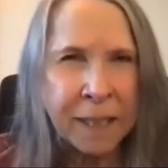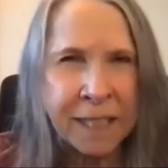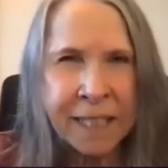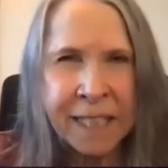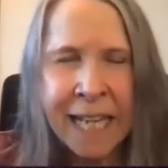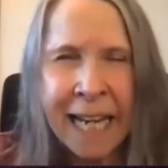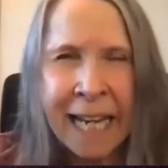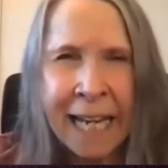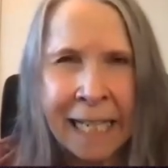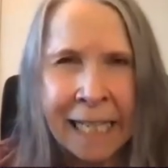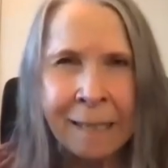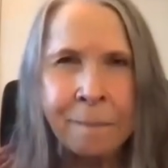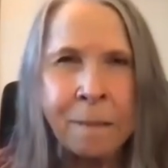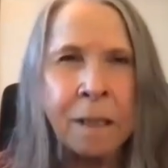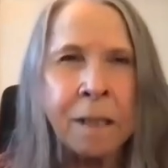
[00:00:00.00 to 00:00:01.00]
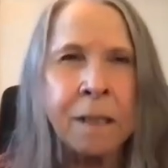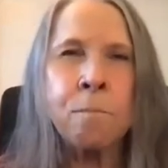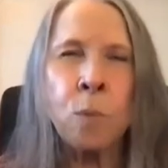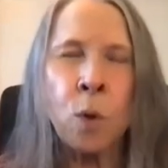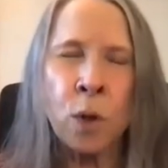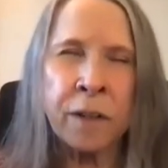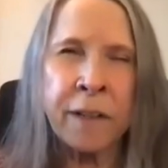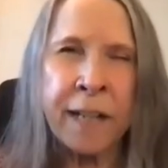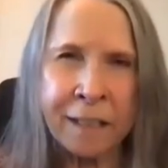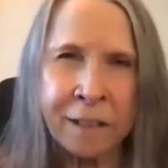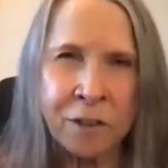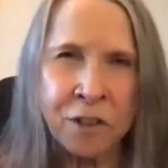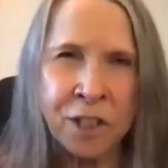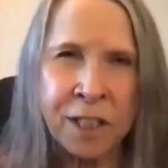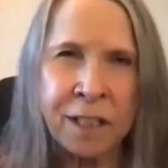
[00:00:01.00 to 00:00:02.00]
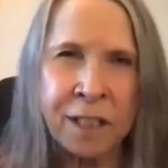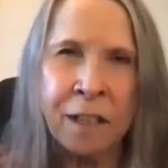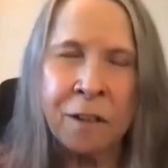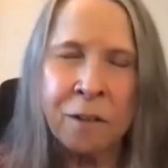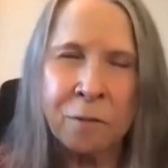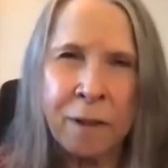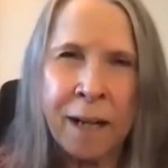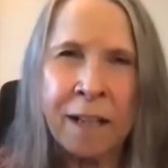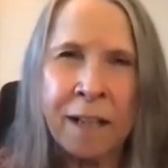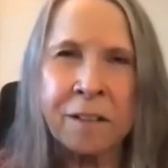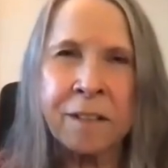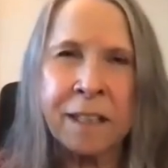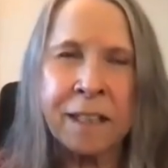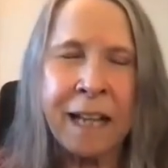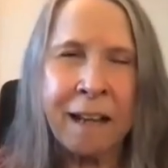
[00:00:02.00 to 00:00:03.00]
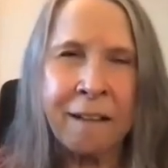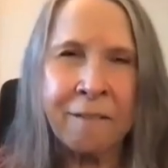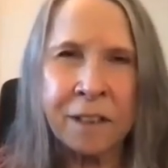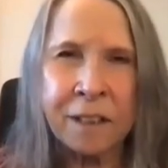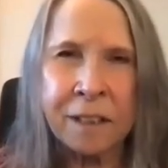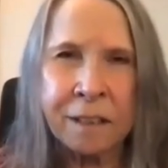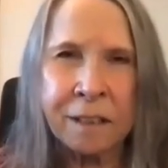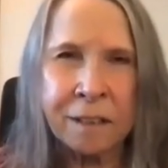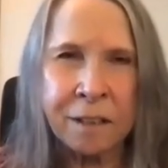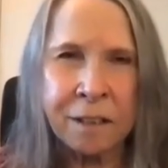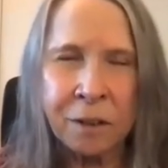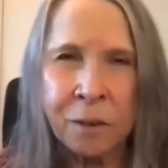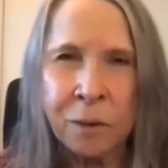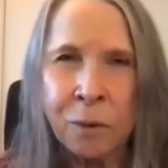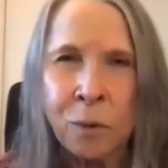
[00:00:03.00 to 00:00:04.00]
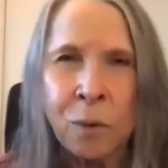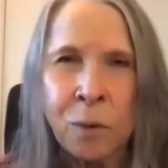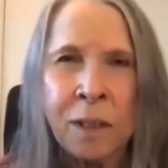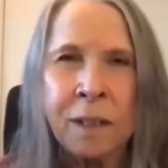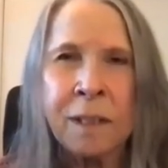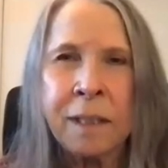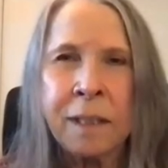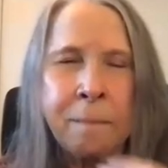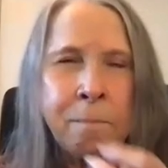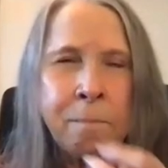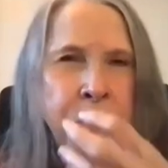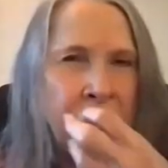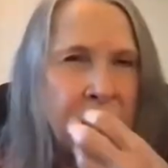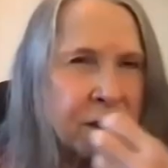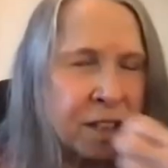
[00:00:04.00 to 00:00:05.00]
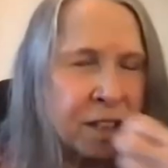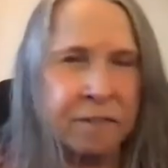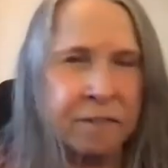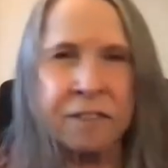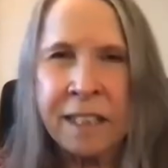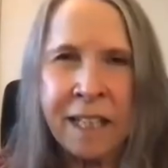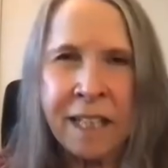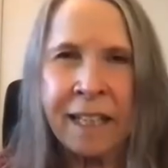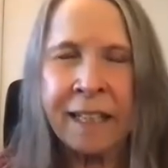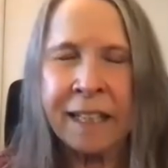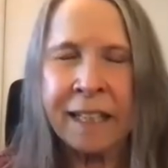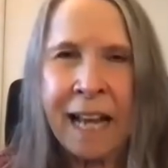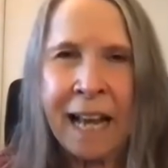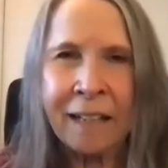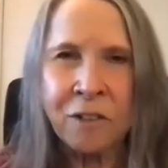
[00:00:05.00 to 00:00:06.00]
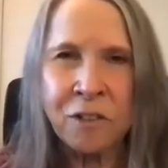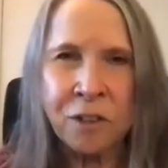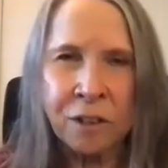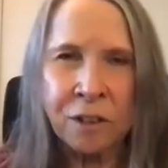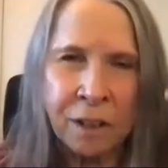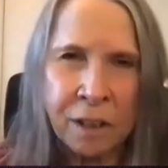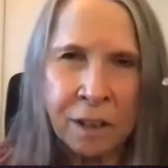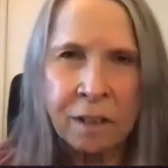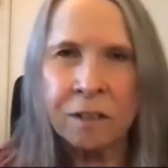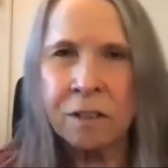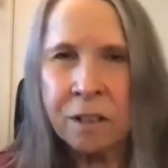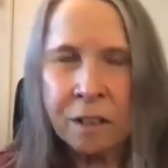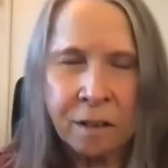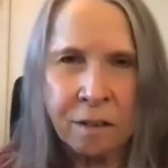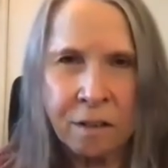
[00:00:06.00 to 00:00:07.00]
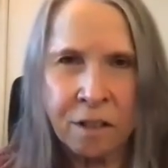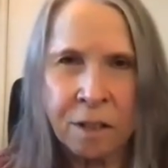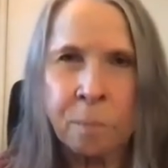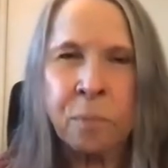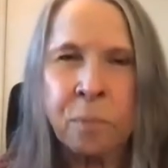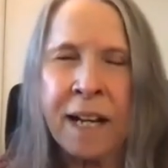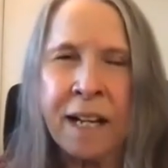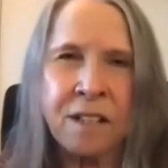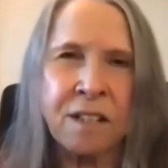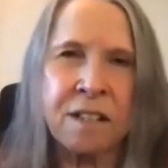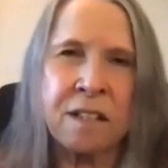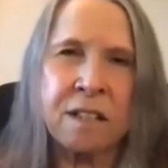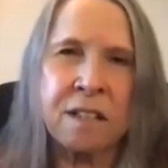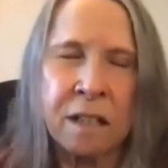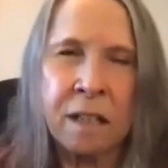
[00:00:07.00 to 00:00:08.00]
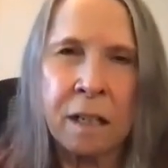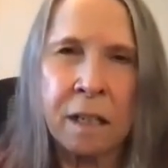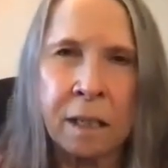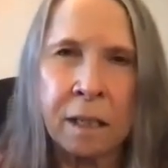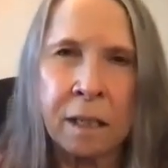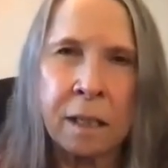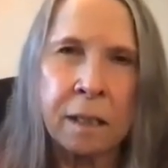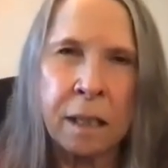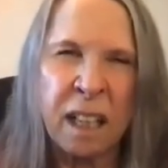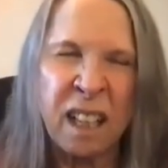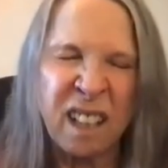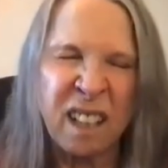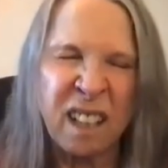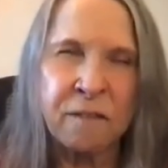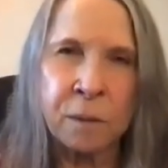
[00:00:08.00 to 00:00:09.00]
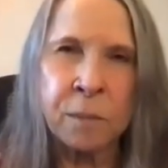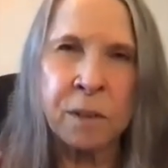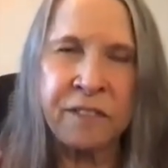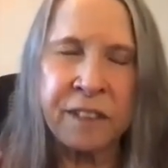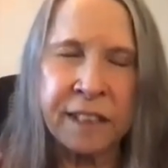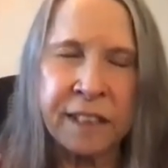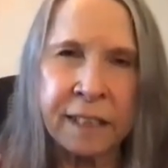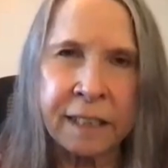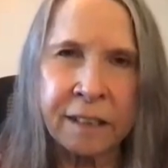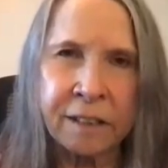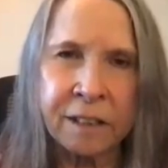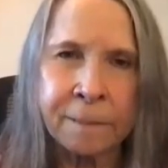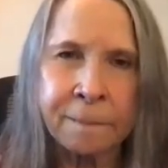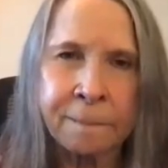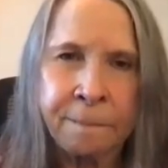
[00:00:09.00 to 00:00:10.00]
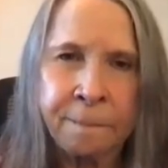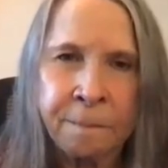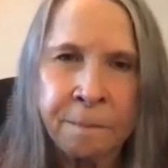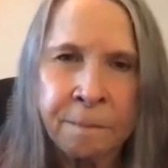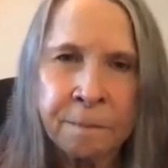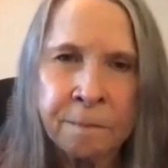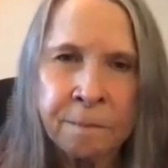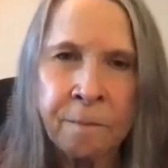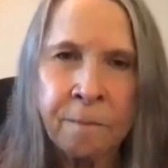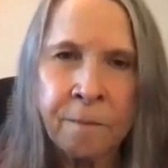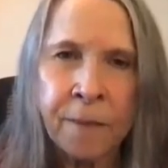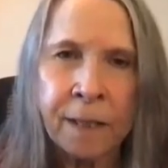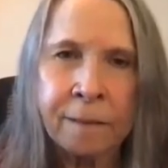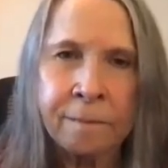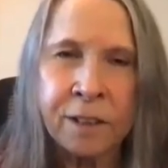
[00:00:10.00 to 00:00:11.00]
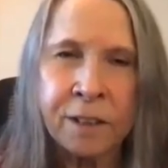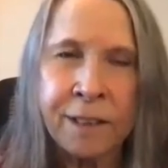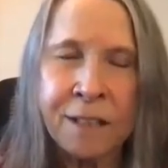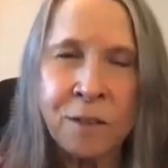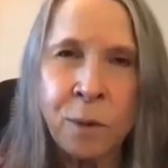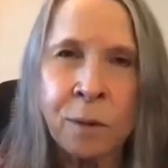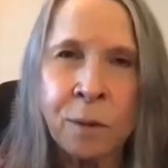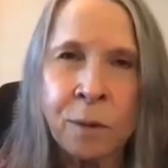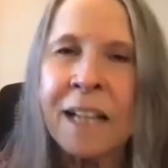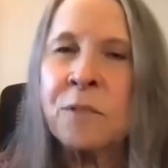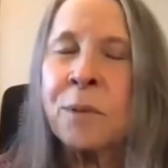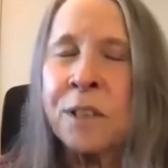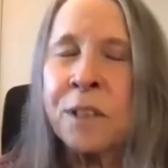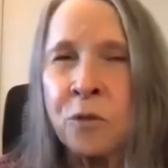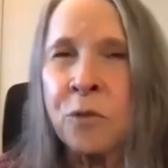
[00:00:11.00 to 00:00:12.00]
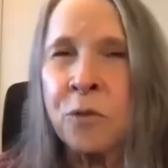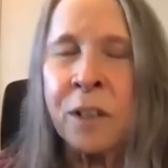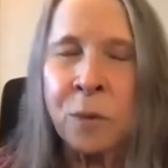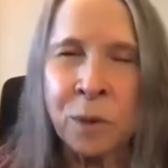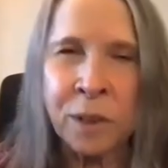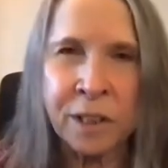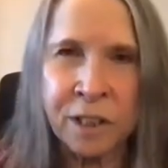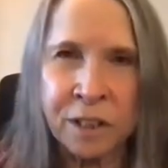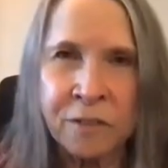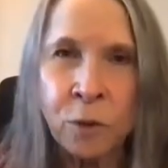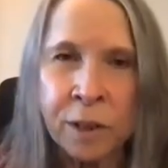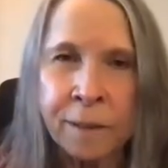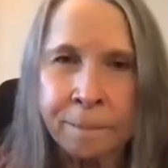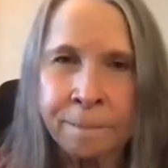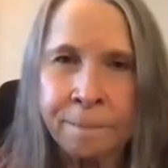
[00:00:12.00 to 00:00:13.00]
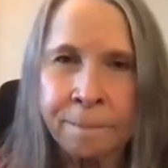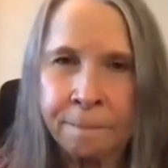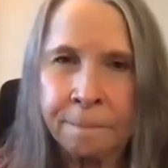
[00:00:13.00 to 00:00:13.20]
containing more energy rather than having to impulsively take an action to suppress uh, uncomfortable things. So that's what that's what the trigger work is for.